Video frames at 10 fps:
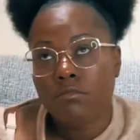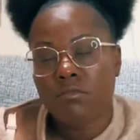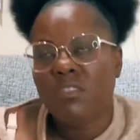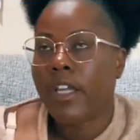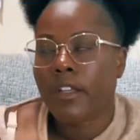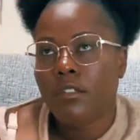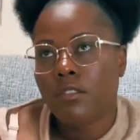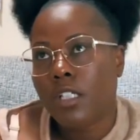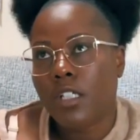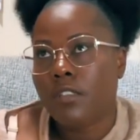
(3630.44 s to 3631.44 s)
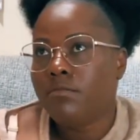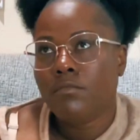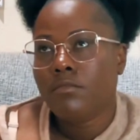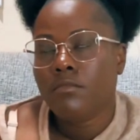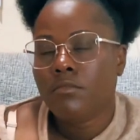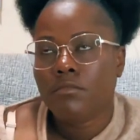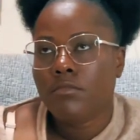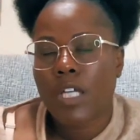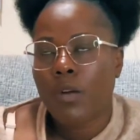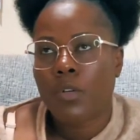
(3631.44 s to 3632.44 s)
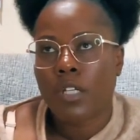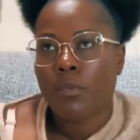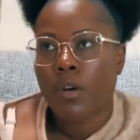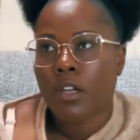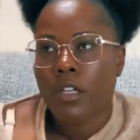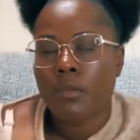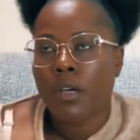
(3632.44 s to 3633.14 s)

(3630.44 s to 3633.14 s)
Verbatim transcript: mm, dead, yeah. That wouldn't work.